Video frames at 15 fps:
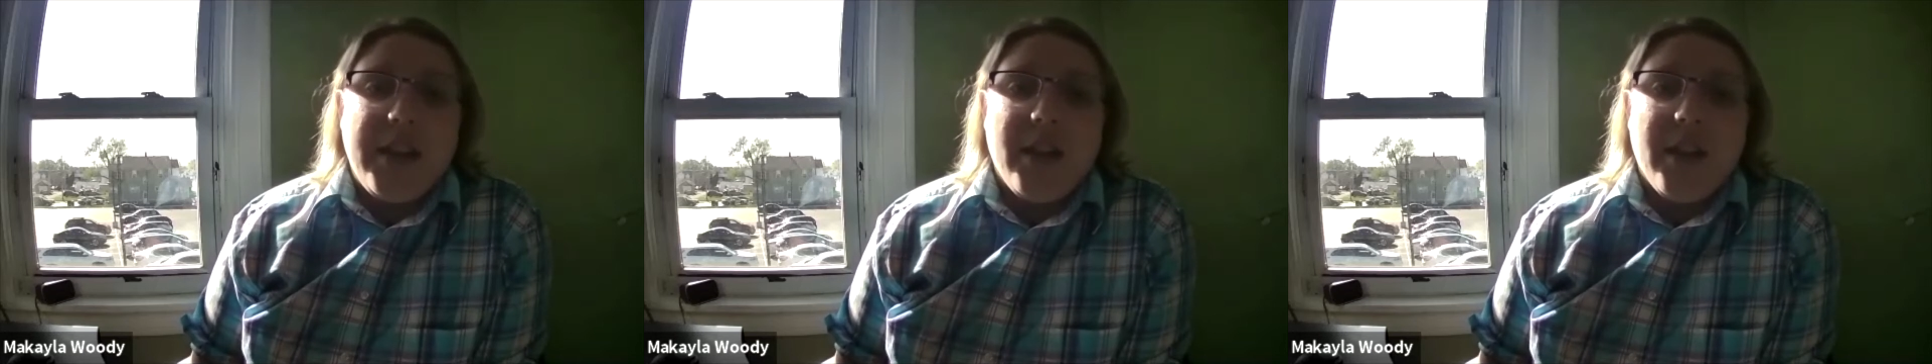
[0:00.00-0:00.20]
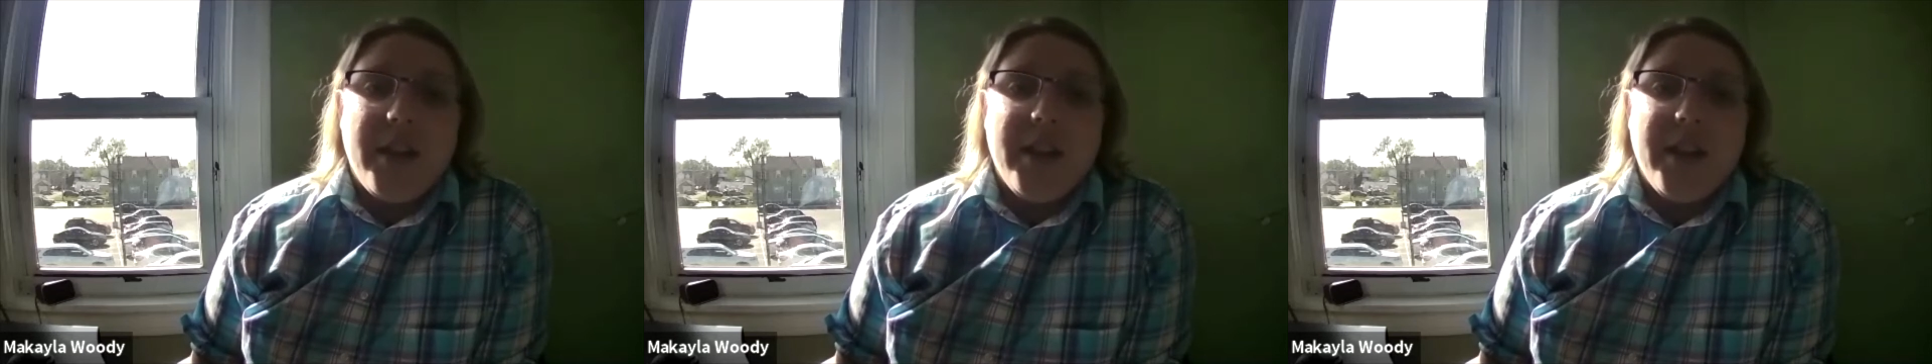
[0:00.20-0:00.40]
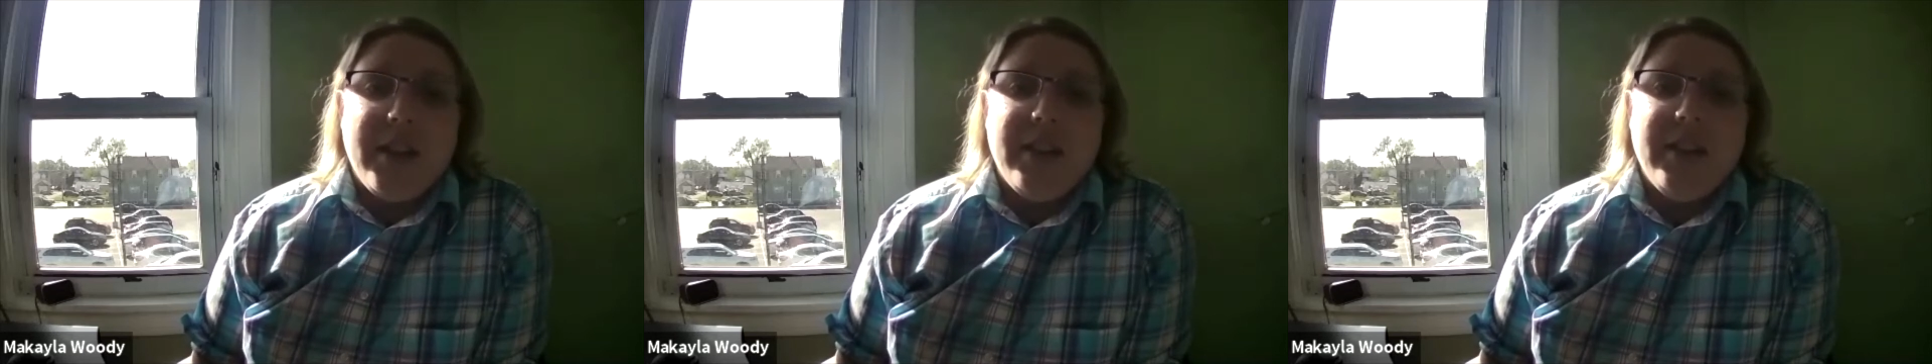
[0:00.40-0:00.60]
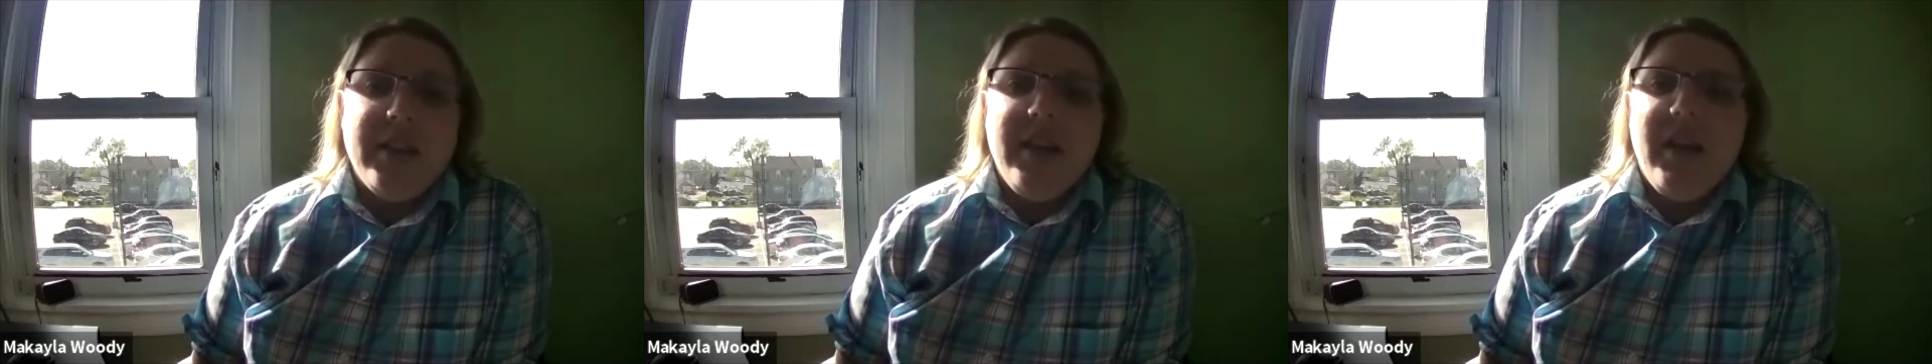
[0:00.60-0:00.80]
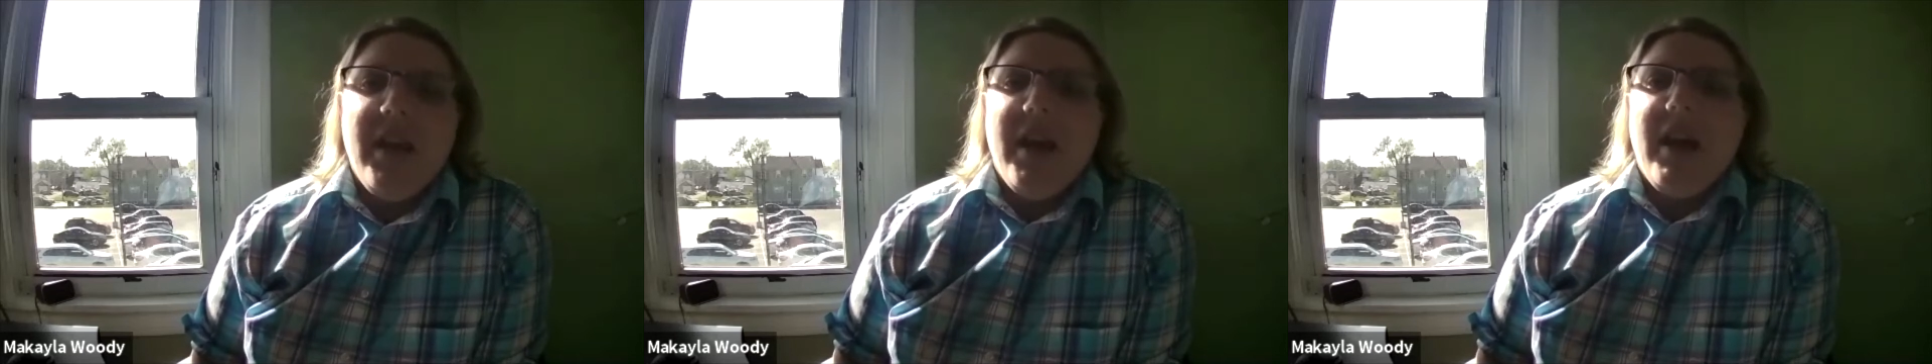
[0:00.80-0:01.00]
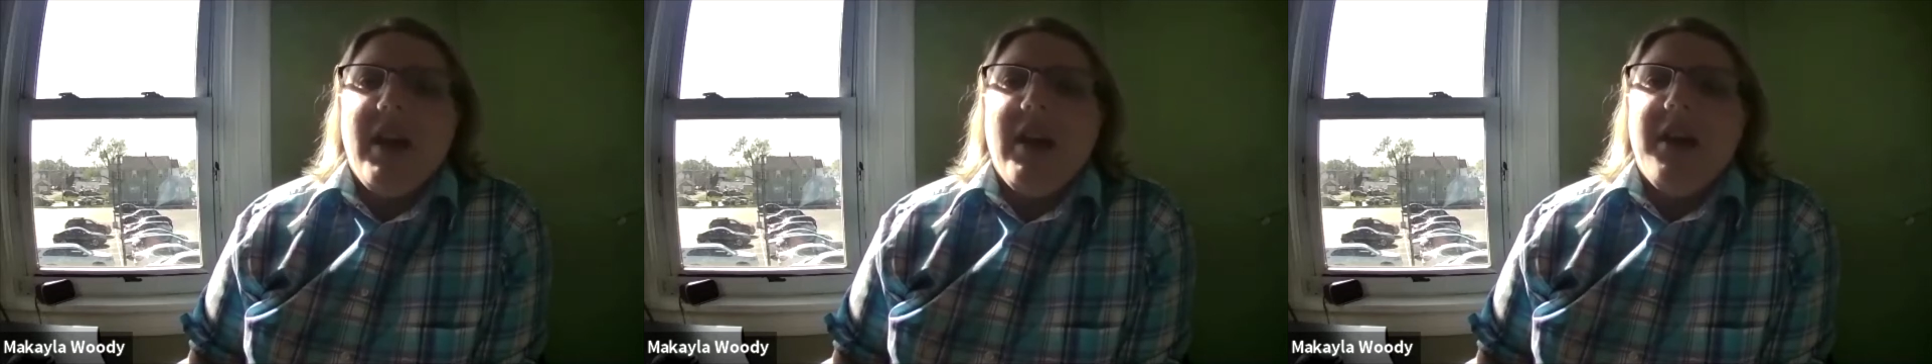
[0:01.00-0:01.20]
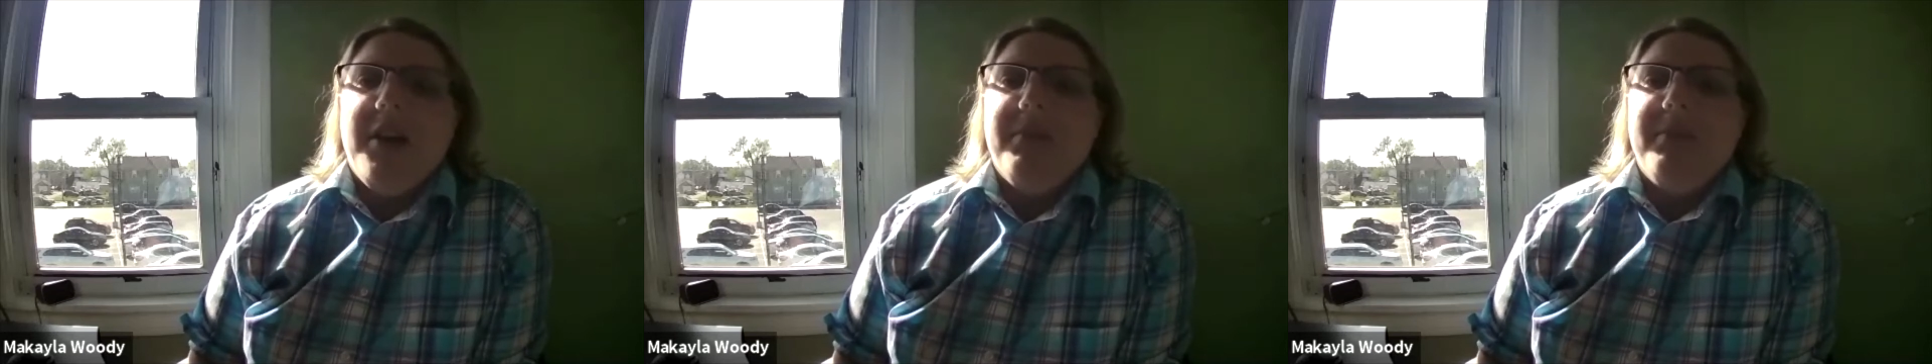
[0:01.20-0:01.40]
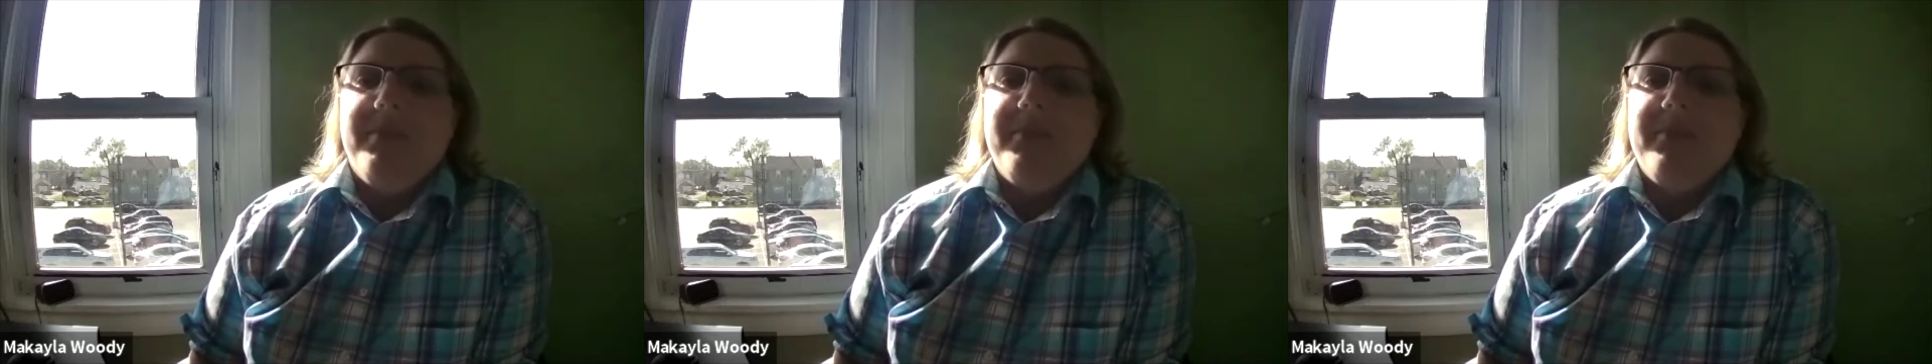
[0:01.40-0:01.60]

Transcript: area um,